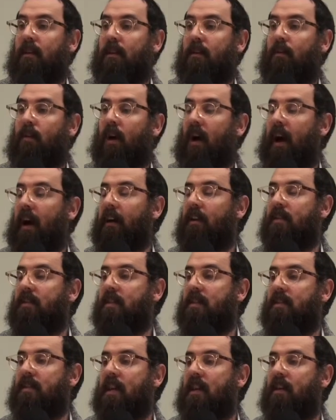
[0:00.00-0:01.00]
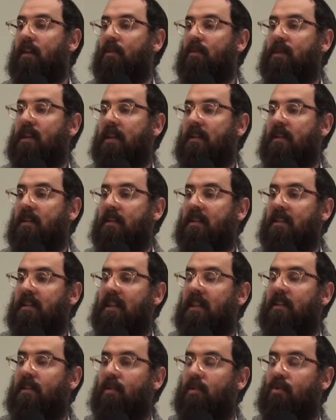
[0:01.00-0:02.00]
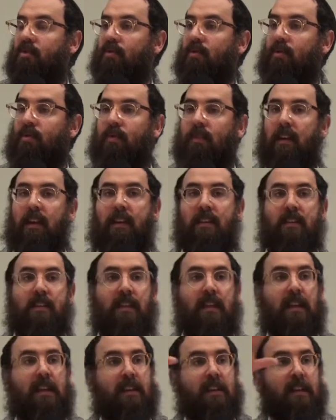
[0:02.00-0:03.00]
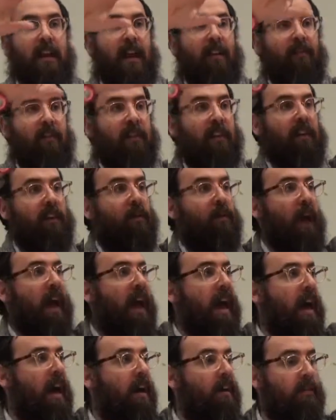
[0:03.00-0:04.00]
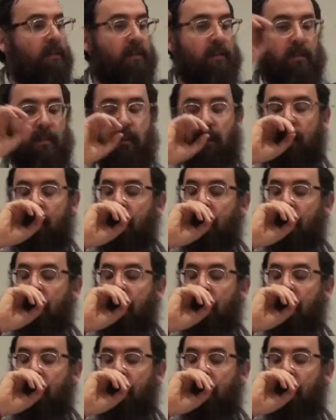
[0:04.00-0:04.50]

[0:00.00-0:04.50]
Why? Because Ezekiel doesn't see the truth. He sees everything around.